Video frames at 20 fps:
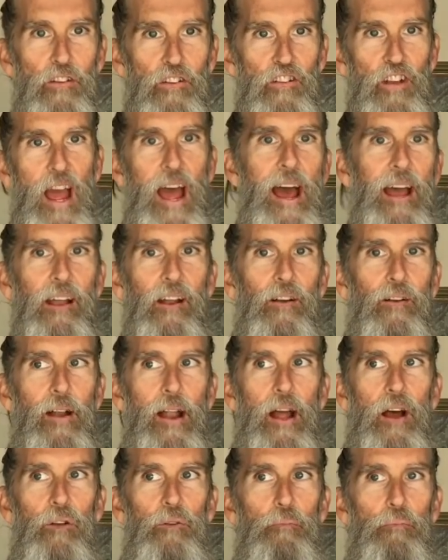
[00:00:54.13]
jack
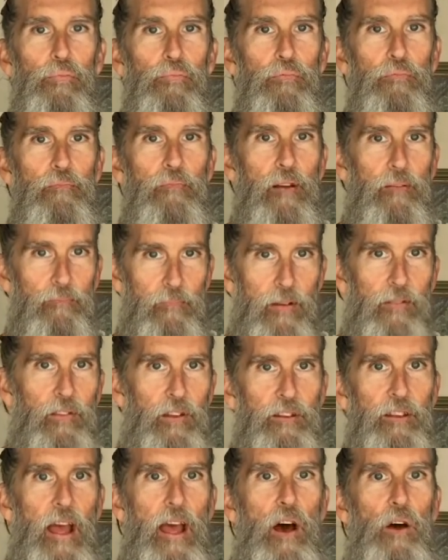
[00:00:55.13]
around
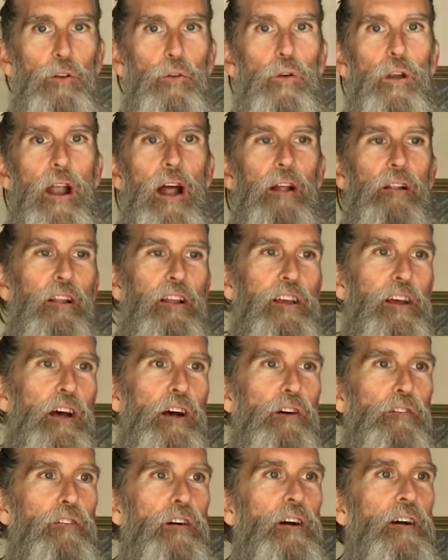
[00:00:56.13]
the town where I
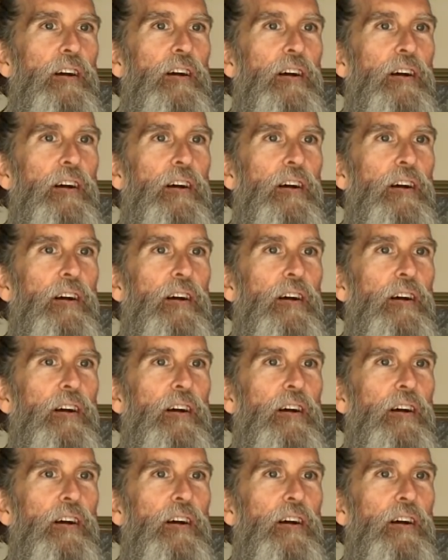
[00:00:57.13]
live,